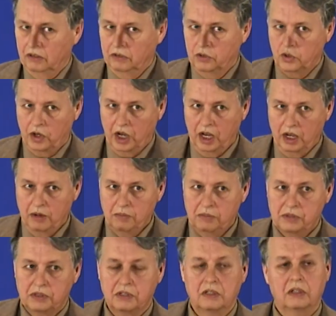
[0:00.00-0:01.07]

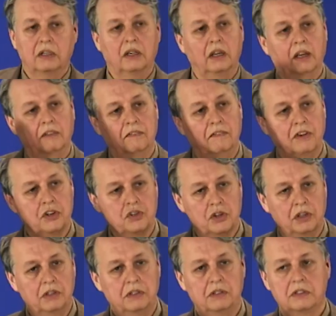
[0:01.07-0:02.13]
dreams and
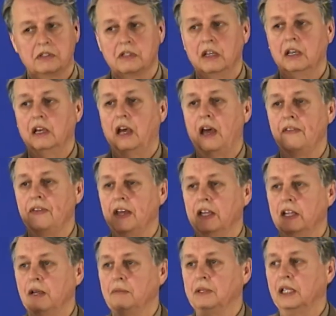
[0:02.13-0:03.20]
visions, and they
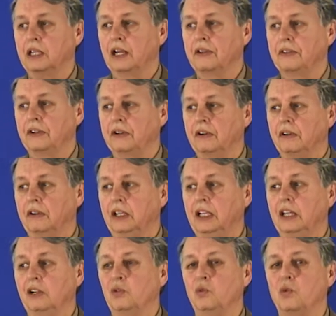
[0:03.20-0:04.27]
come together
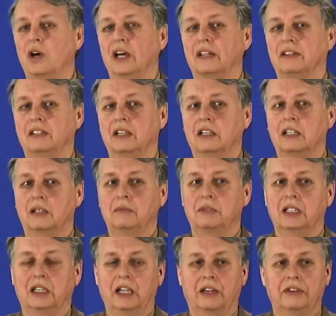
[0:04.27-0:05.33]
in what? They come
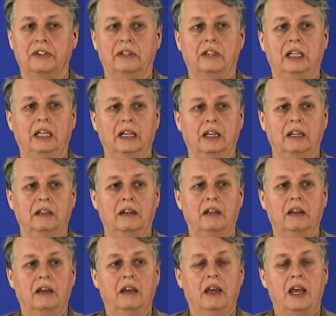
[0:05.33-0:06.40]
together in
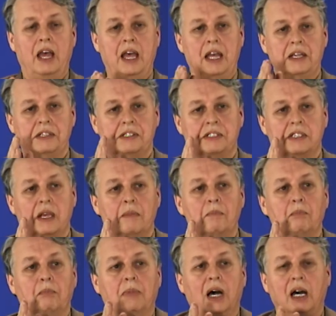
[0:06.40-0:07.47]
a
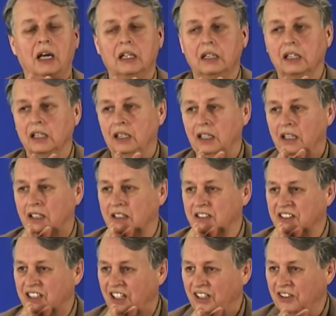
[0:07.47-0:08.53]
symbolic
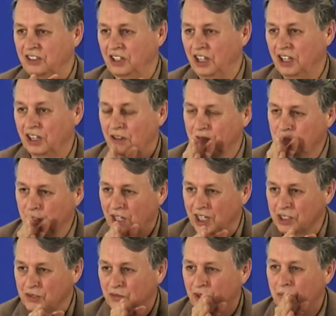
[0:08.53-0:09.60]
technique of
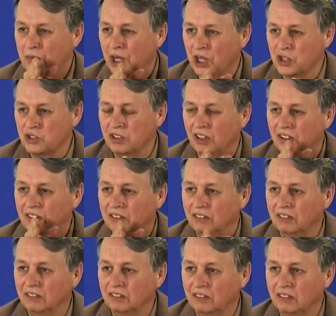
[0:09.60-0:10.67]
transformation
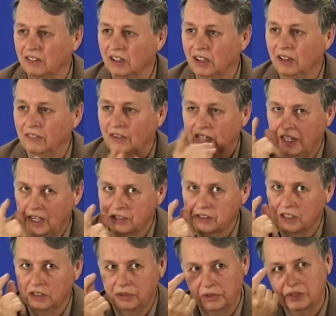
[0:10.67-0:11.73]
that has
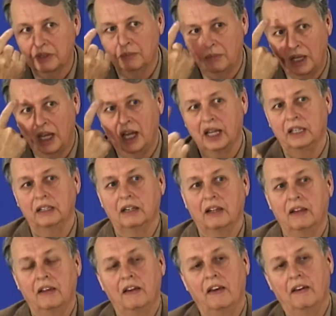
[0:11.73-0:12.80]
to do with the mind.
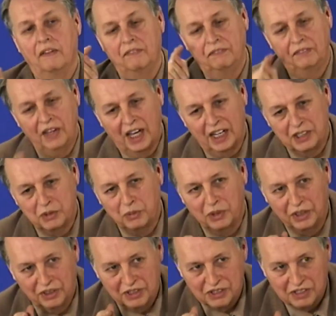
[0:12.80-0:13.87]
That's
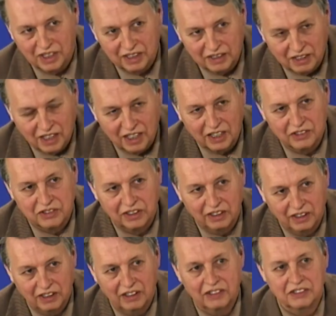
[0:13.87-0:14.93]
where the
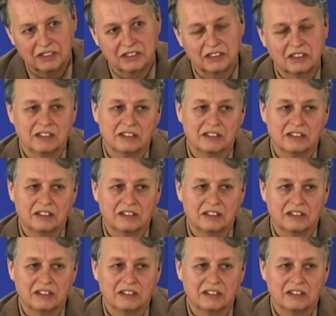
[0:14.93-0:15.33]
psychology is.